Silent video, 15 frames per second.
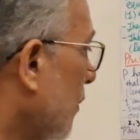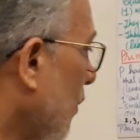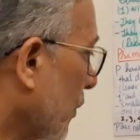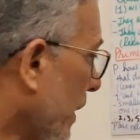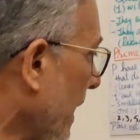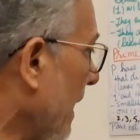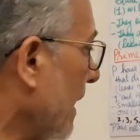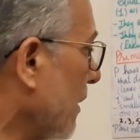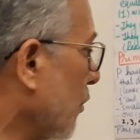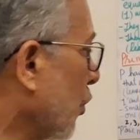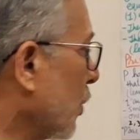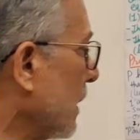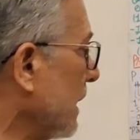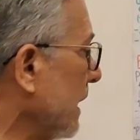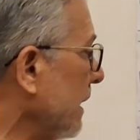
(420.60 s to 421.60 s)
Okay,
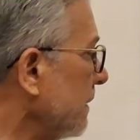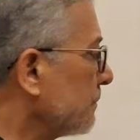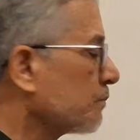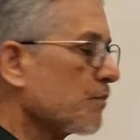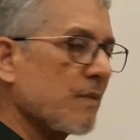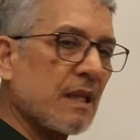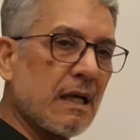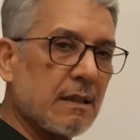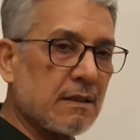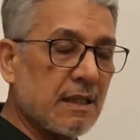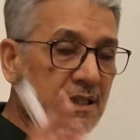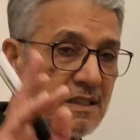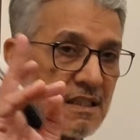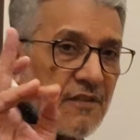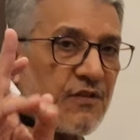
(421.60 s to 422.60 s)
only
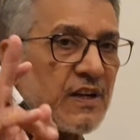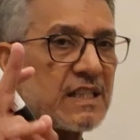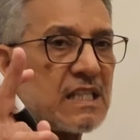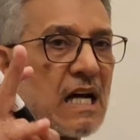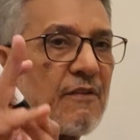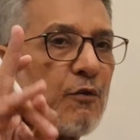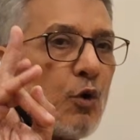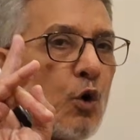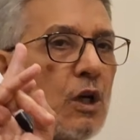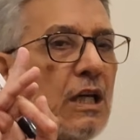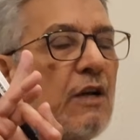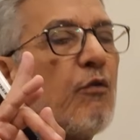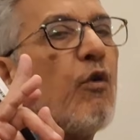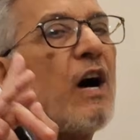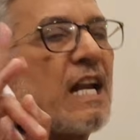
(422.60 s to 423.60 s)
there's difference of
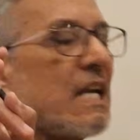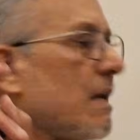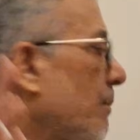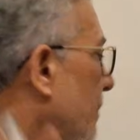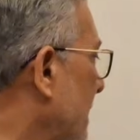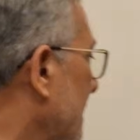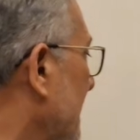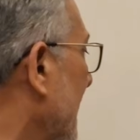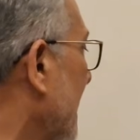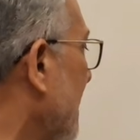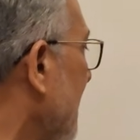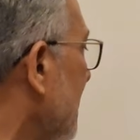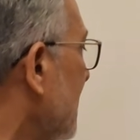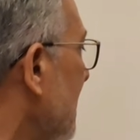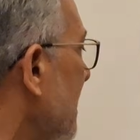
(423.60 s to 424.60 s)
only one number, that
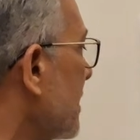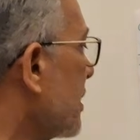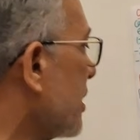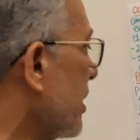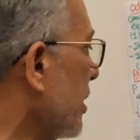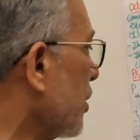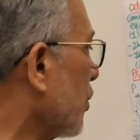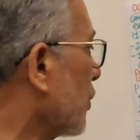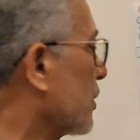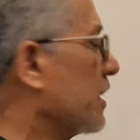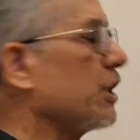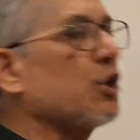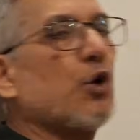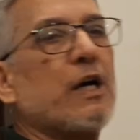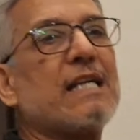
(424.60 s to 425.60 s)
is 0.
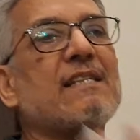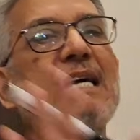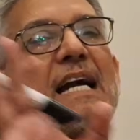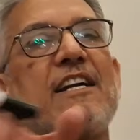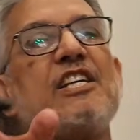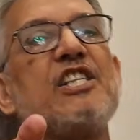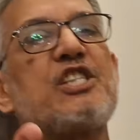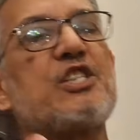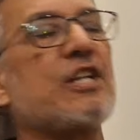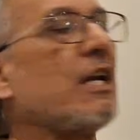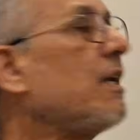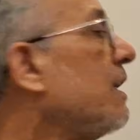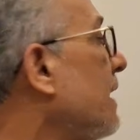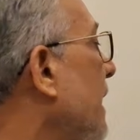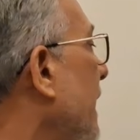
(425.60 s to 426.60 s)
0 is
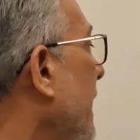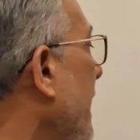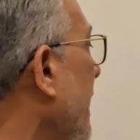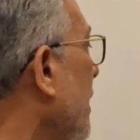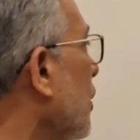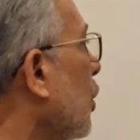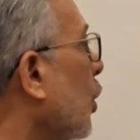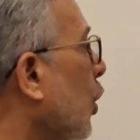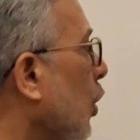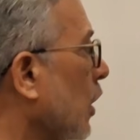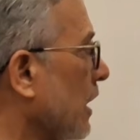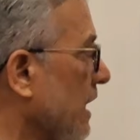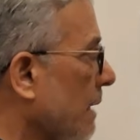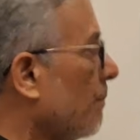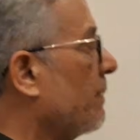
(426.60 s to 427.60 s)
additional in whole
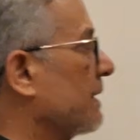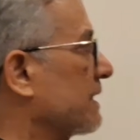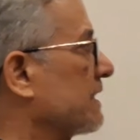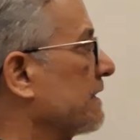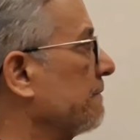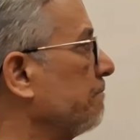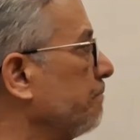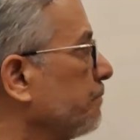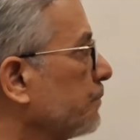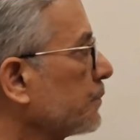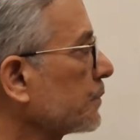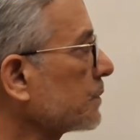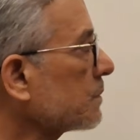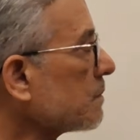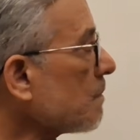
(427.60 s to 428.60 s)
numbers.
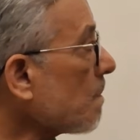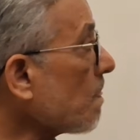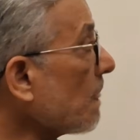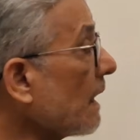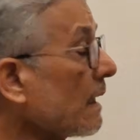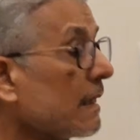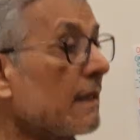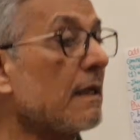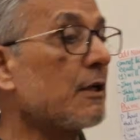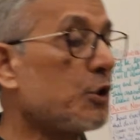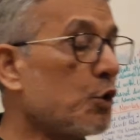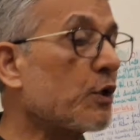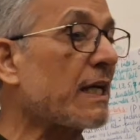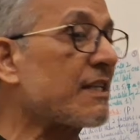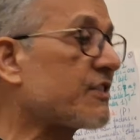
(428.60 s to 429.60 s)

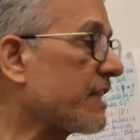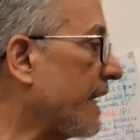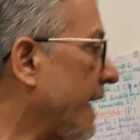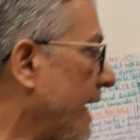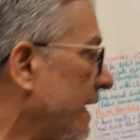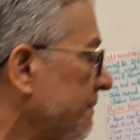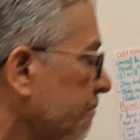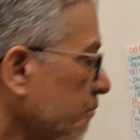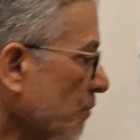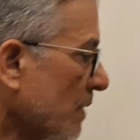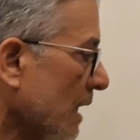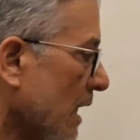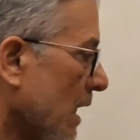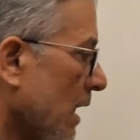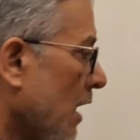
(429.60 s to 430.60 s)
You can say
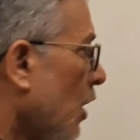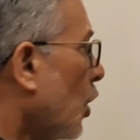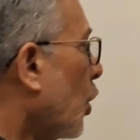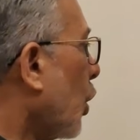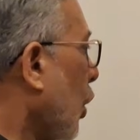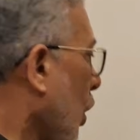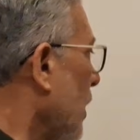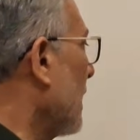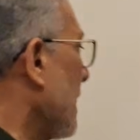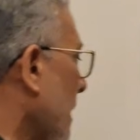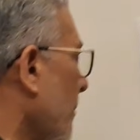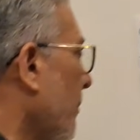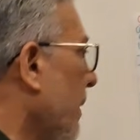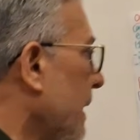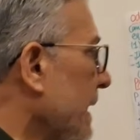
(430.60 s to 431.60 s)
whole
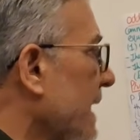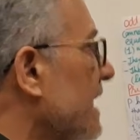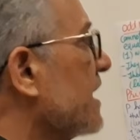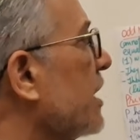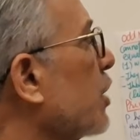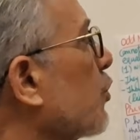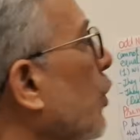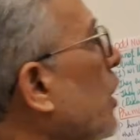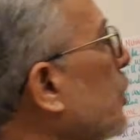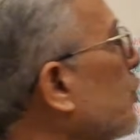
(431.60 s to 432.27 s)
number is equal